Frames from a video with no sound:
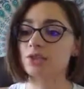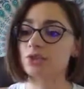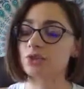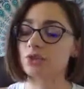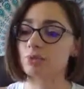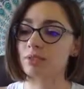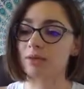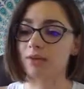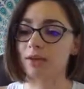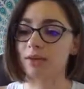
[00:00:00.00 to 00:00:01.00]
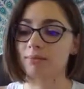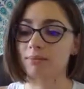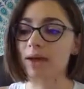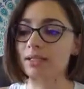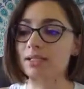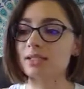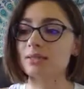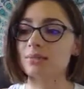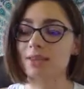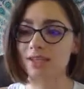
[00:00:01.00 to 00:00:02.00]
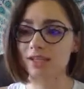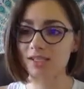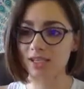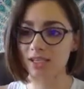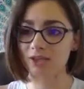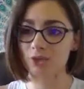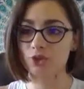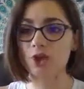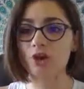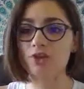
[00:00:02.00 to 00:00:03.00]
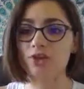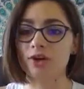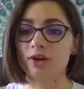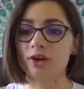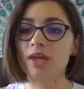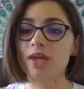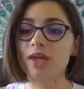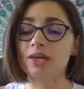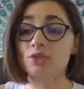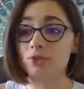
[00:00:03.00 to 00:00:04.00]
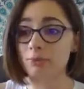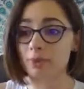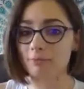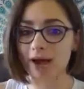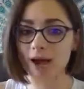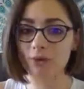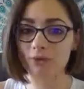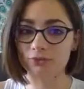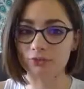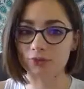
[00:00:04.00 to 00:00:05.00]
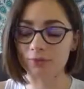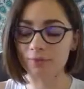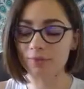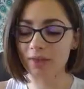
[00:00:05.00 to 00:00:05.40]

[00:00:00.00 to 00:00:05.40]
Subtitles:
your specific magnetism, the things in your chart that are extremely powerful.